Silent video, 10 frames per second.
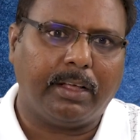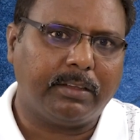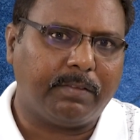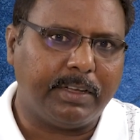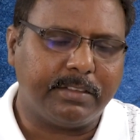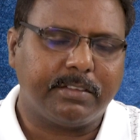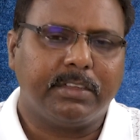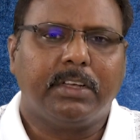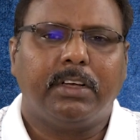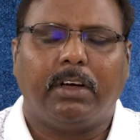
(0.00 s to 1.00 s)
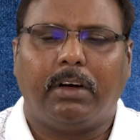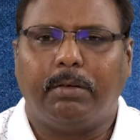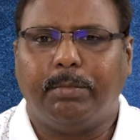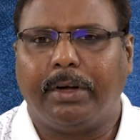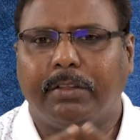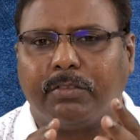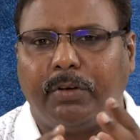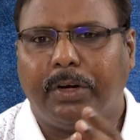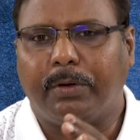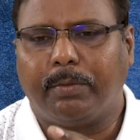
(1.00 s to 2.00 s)
Otherwise it is
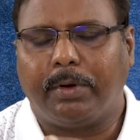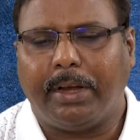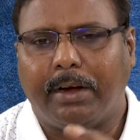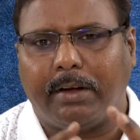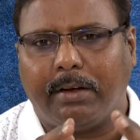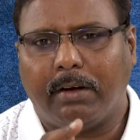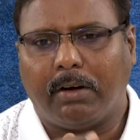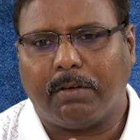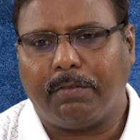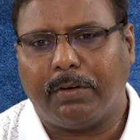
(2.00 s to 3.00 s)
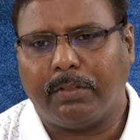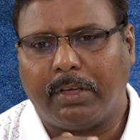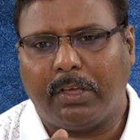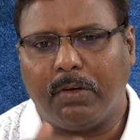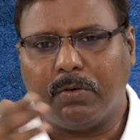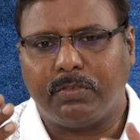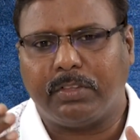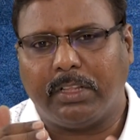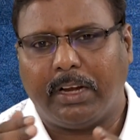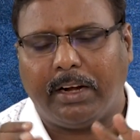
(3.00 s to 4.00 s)
going to create a lot of the queues
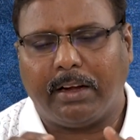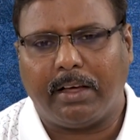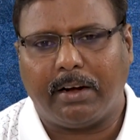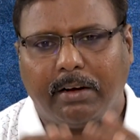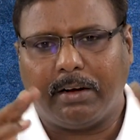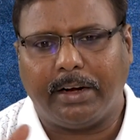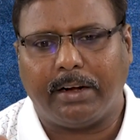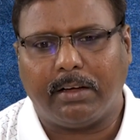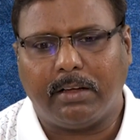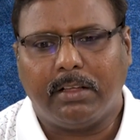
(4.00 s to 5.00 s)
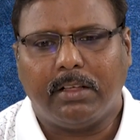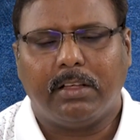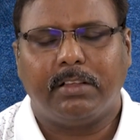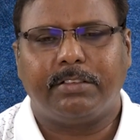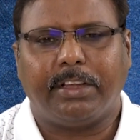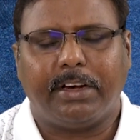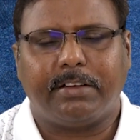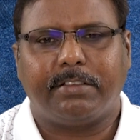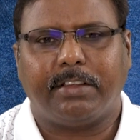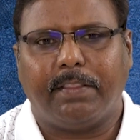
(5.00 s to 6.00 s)
in the entire data
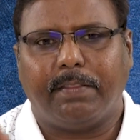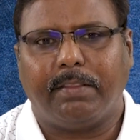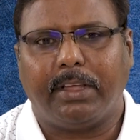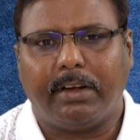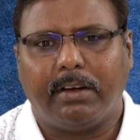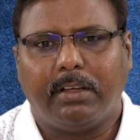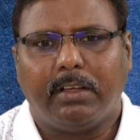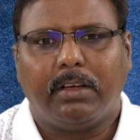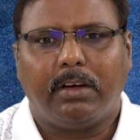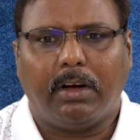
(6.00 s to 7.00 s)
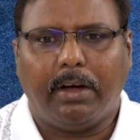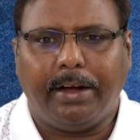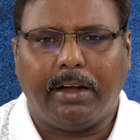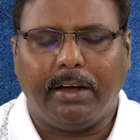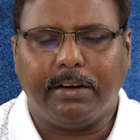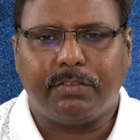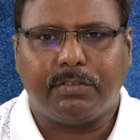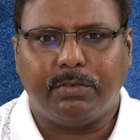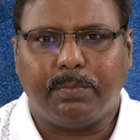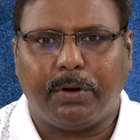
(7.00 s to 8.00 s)
sets, and then it leads
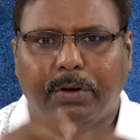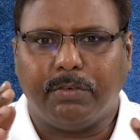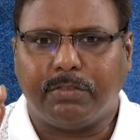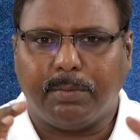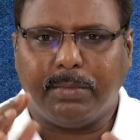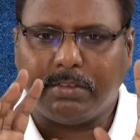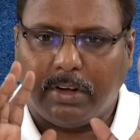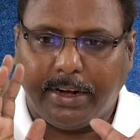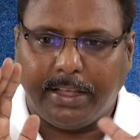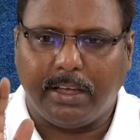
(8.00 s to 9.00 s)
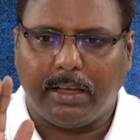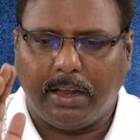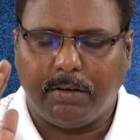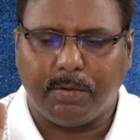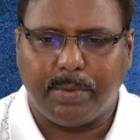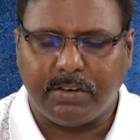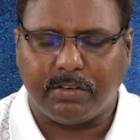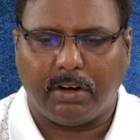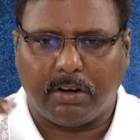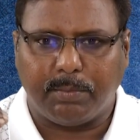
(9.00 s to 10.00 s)
to produce a misleading
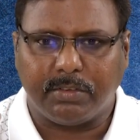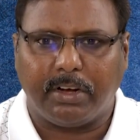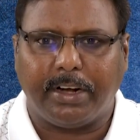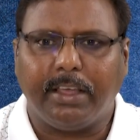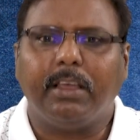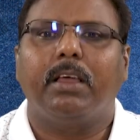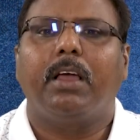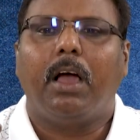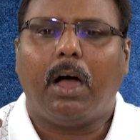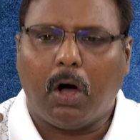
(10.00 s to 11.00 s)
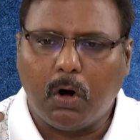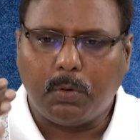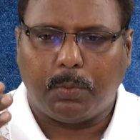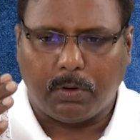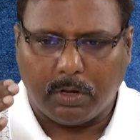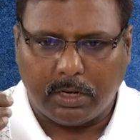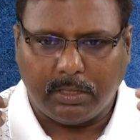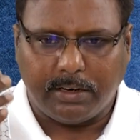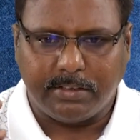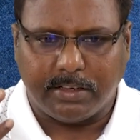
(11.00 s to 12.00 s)
information or misleading output or
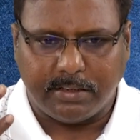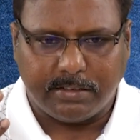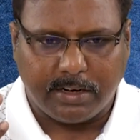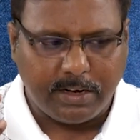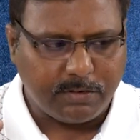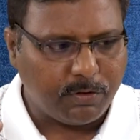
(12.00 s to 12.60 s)
the results, right?